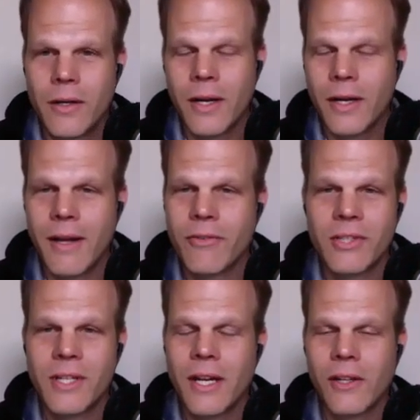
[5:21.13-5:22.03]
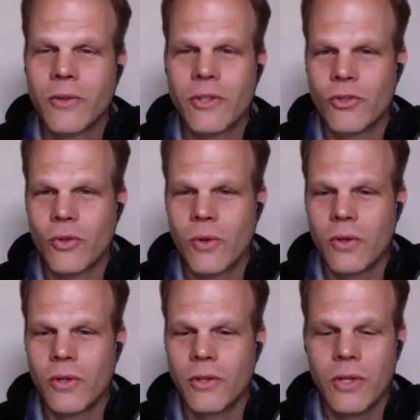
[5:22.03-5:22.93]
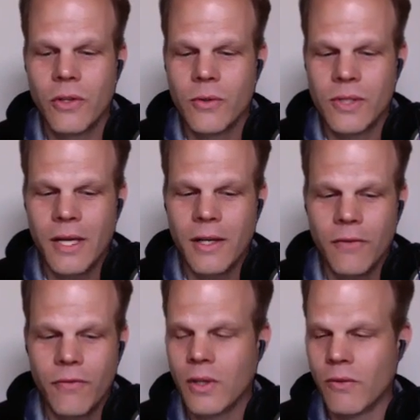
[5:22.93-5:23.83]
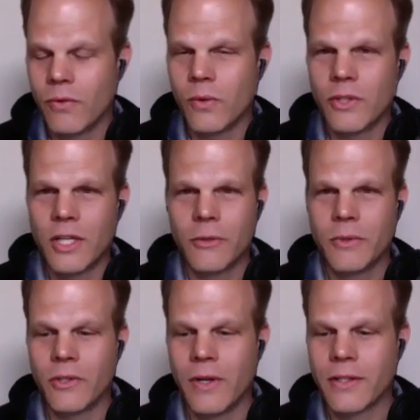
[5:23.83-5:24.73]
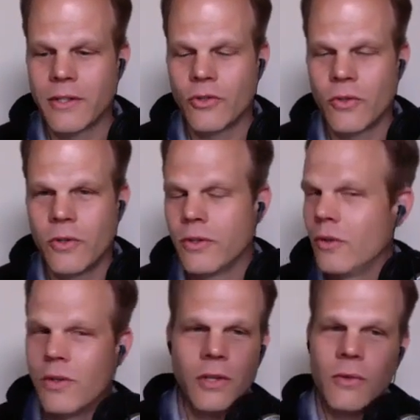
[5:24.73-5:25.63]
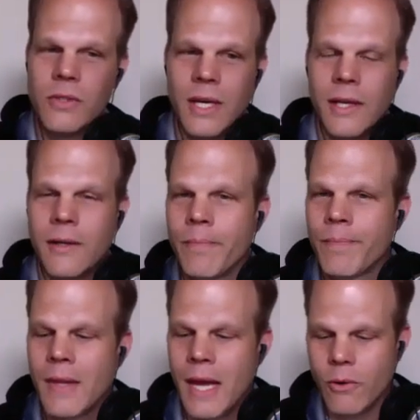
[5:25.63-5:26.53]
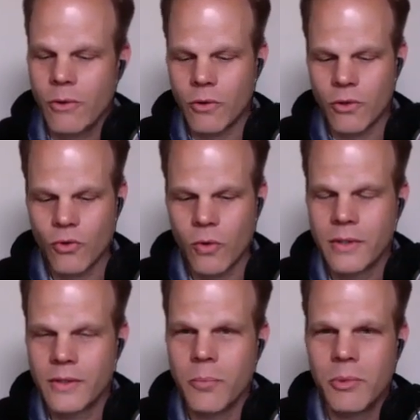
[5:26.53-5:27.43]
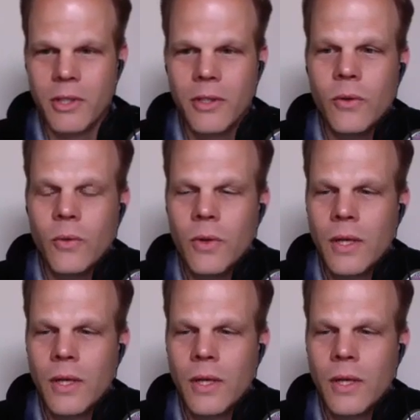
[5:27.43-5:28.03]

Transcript: I have a standalone controller. You can use that. If you get fuel injection with trans control, you can use that. How you control it is up to you.